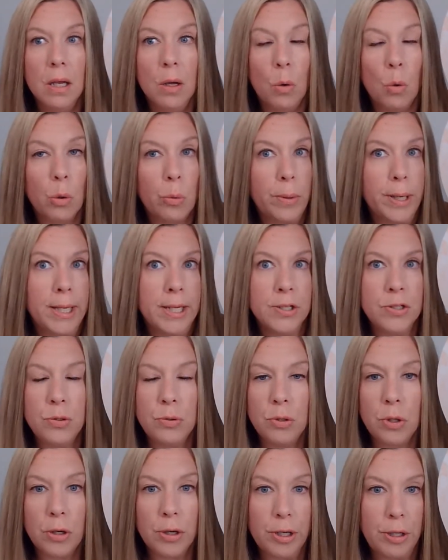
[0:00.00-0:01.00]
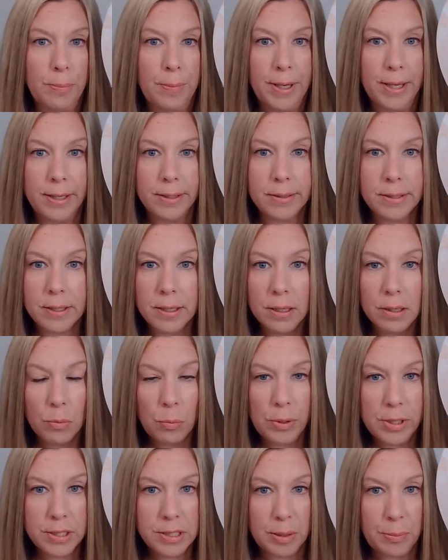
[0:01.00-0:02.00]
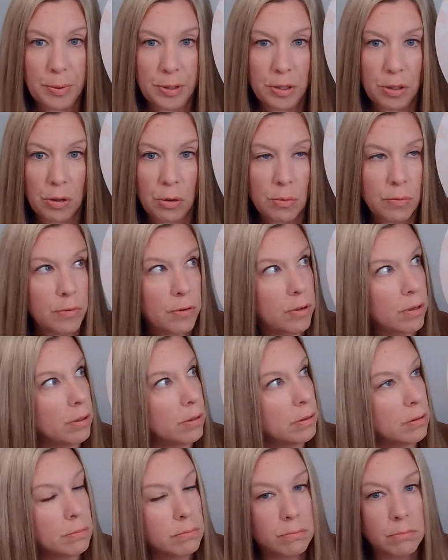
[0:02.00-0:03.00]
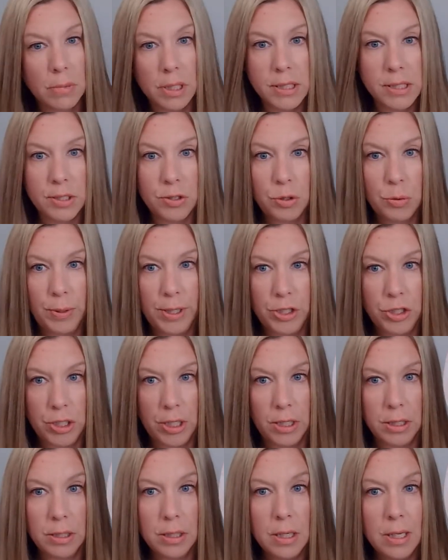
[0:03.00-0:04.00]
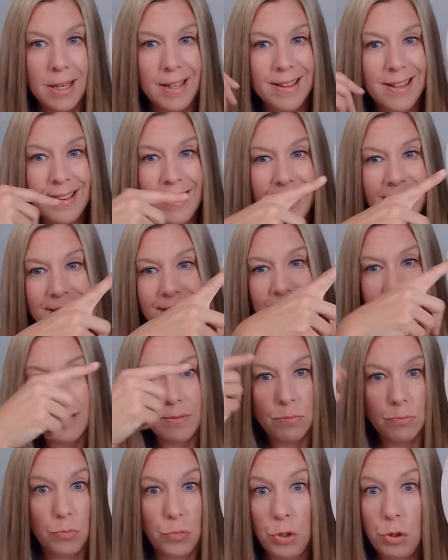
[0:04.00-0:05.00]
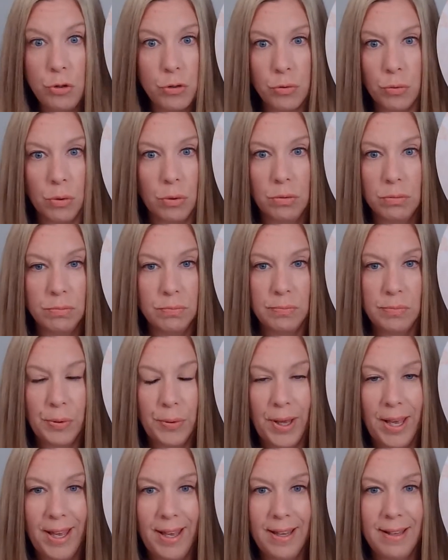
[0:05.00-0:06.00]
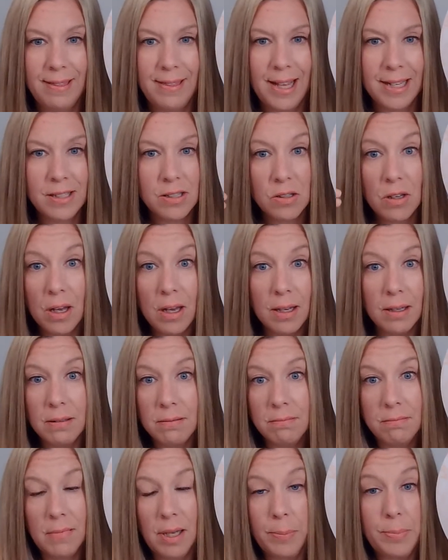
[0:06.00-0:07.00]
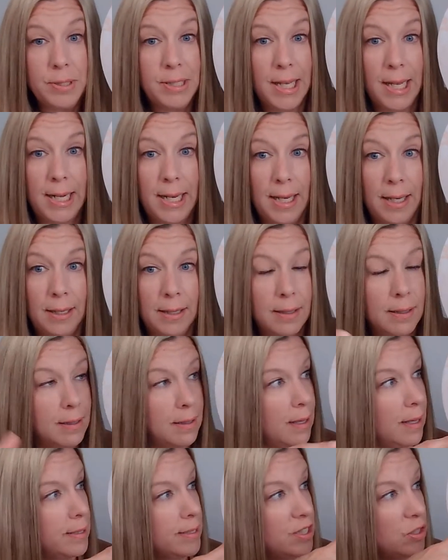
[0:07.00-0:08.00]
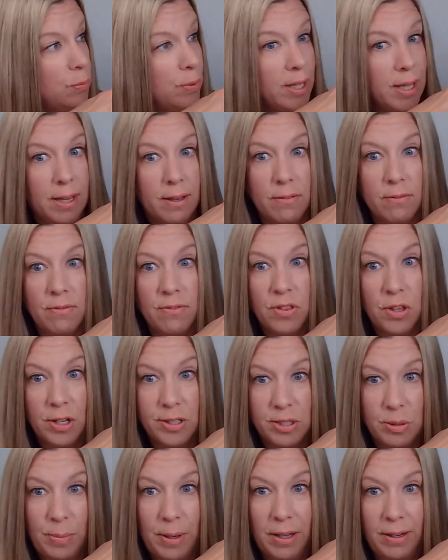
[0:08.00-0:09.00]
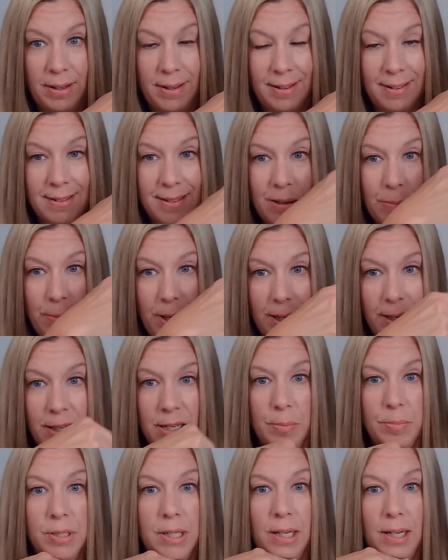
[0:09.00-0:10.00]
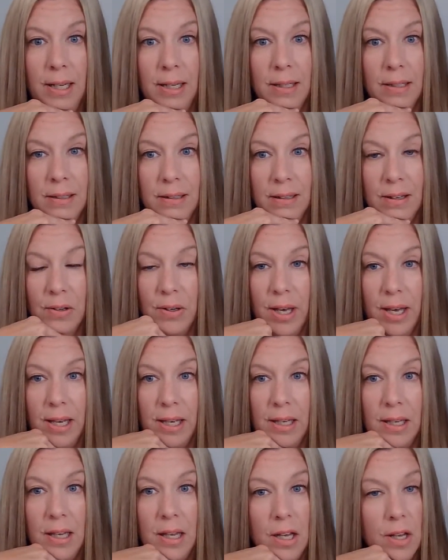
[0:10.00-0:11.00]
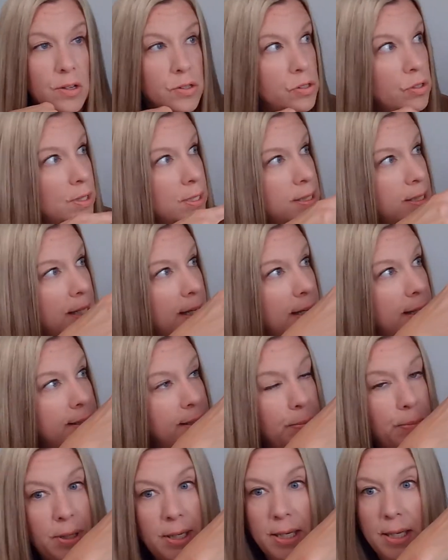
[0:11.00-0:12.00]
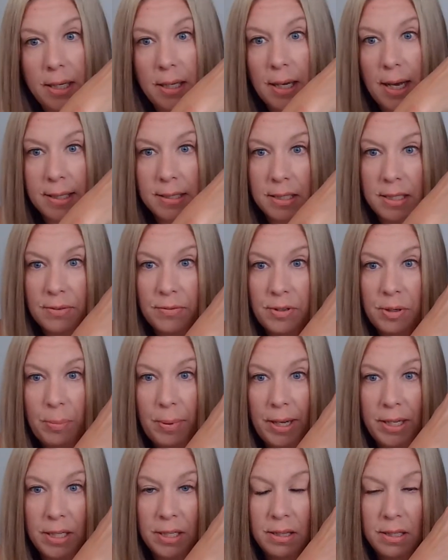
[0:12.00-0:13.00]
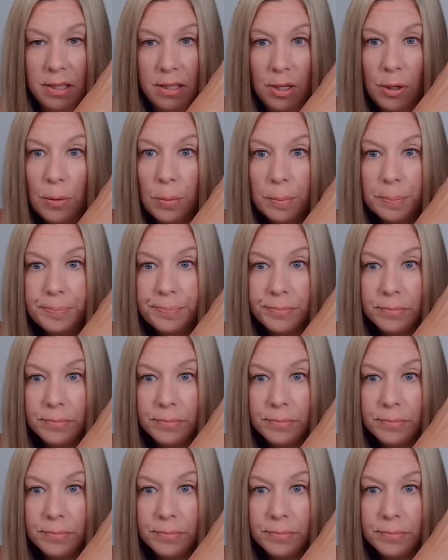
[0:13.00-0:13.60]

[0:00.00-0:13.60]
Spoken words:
or we get into an argument with someone over a situation, that's neutral. Okay, that's not upsetting until we have thoughts about it that make it upsetting. Okay, so let's say somebody has a different opinion than you,